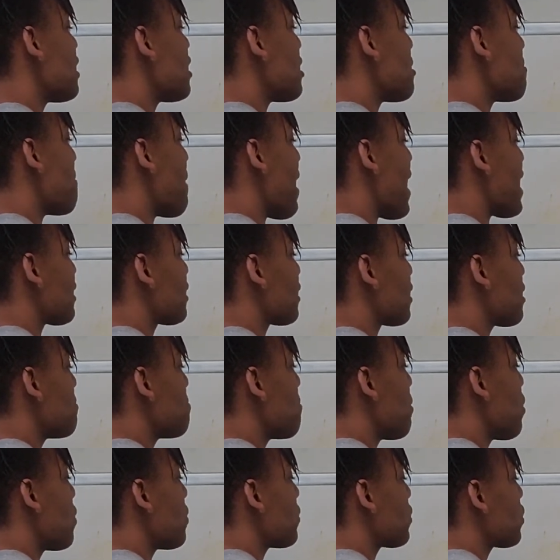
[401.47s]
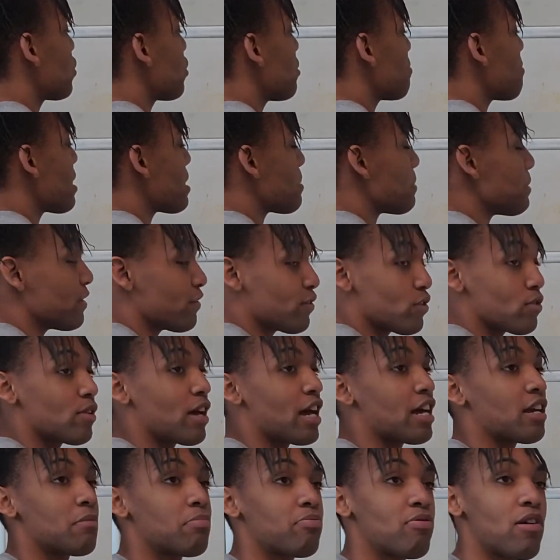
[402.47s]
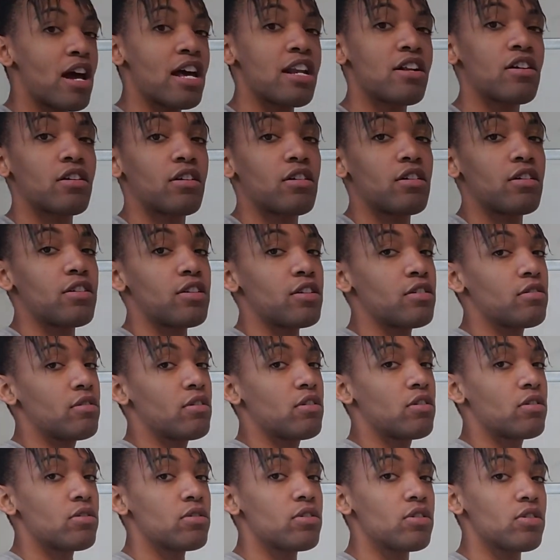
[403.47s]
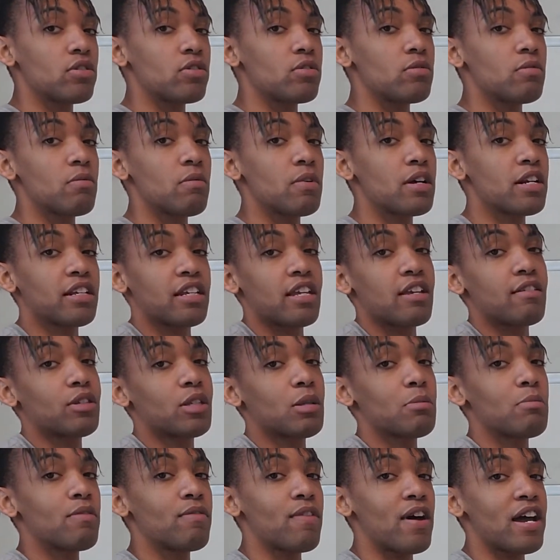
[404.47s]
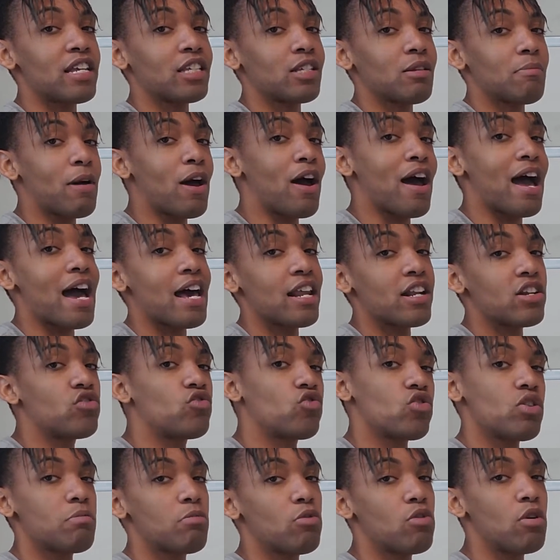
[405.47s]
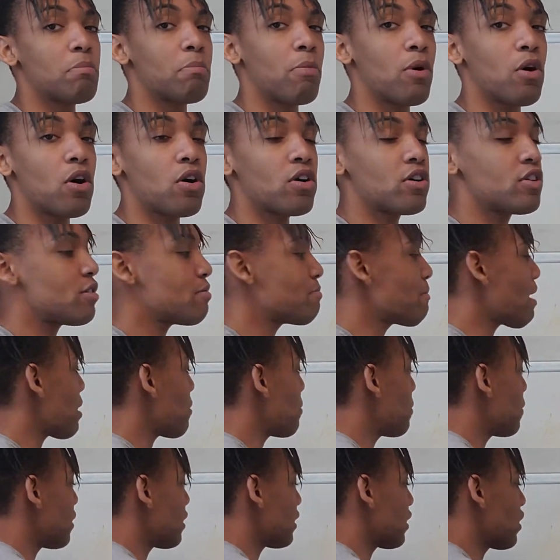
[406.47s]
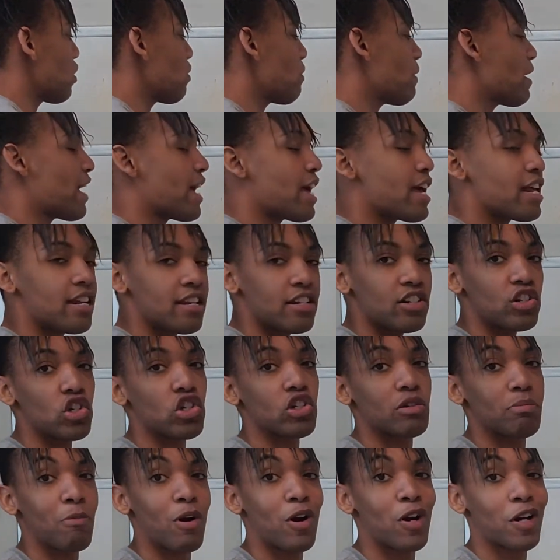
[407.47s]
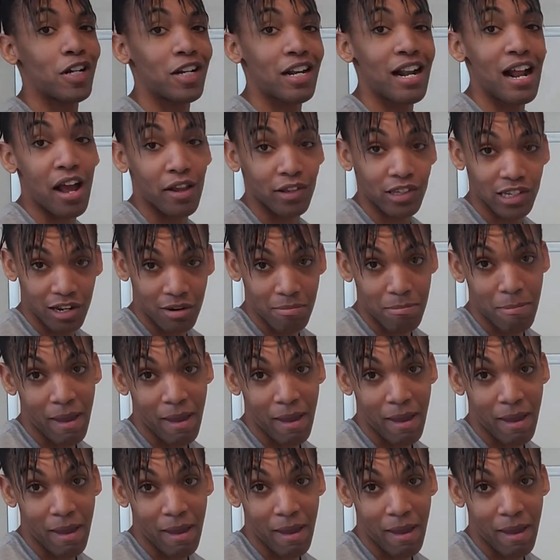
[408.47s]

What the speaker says: into basketball. So maybe if you got a product or you want to give some advice about how to dribble a ball, you might want to go ahead and just market it out to the